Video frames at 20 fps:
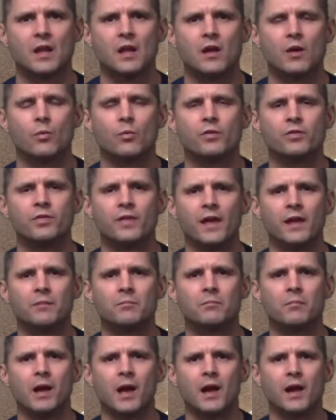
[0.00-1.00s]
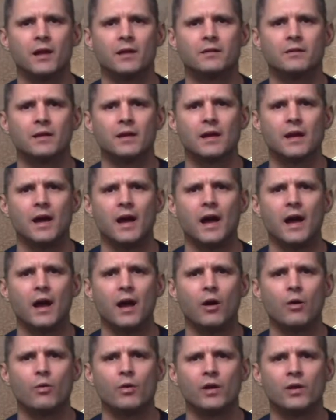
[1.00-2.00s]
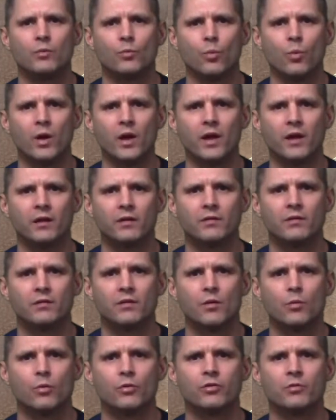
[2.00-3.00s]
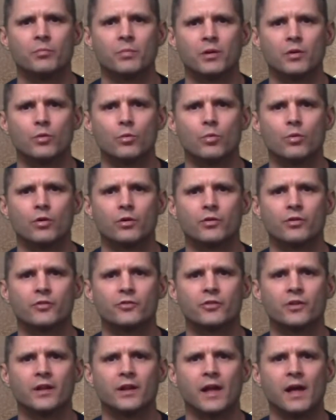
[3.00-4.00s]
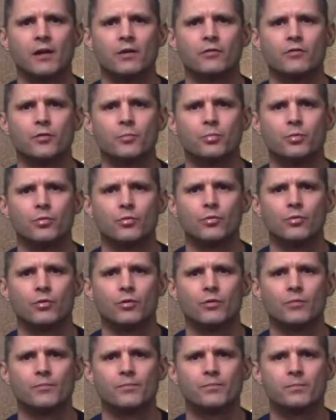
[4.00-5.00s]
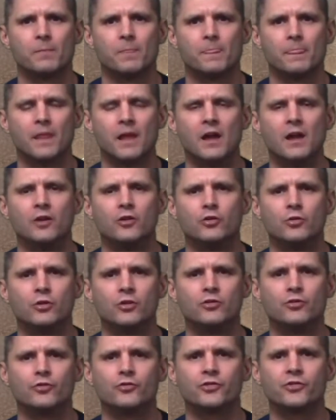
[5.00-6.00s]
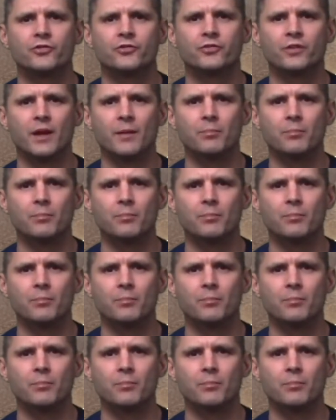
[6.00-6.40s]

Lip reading: With that in mind, how and when will the middle workers get out of the pool? You can use a step